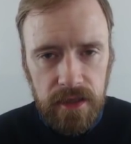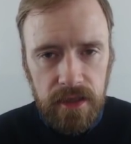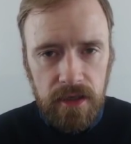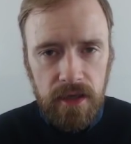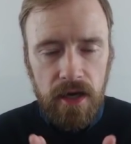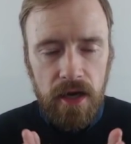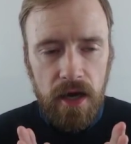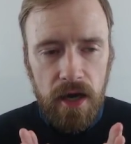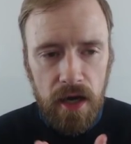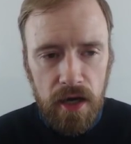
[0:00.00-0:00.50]

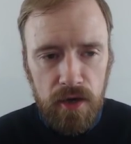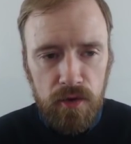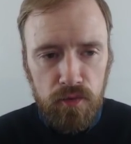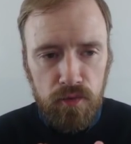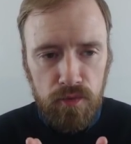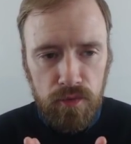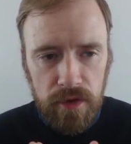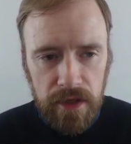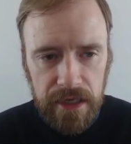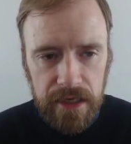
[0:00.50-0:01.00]

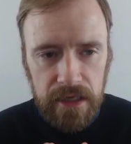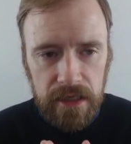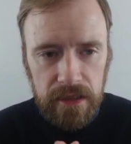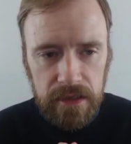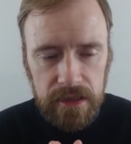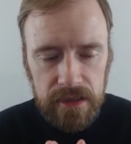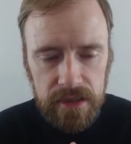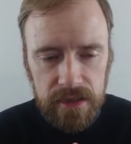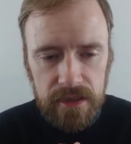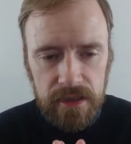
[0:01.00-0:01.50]

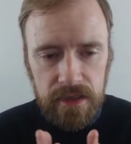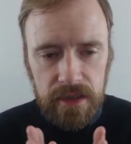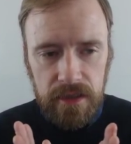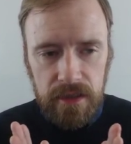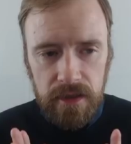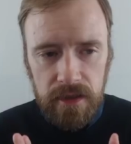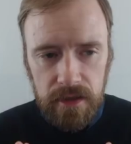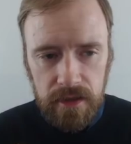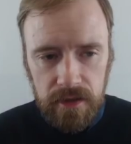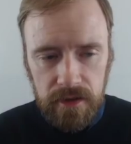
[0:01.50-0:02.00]

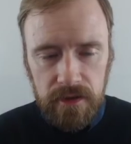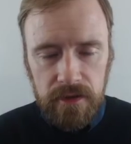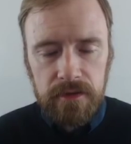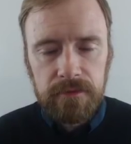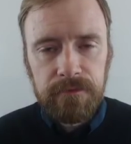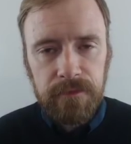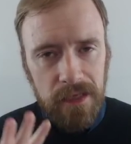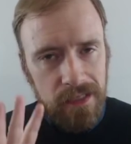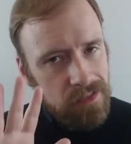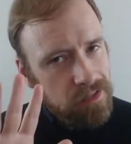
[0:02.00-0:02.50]
Unrealistic.
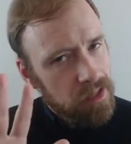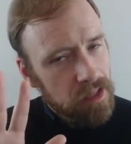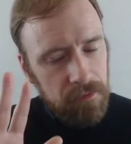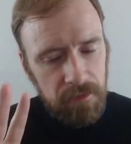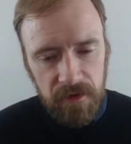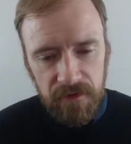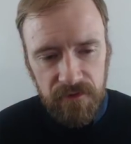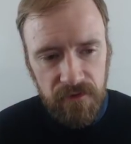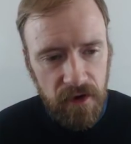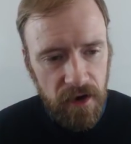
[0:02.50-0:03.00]
That's got to
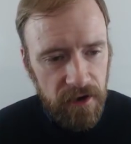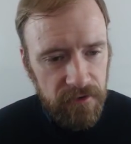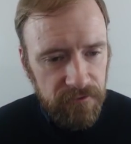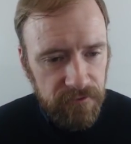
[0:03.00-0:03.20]
be 5.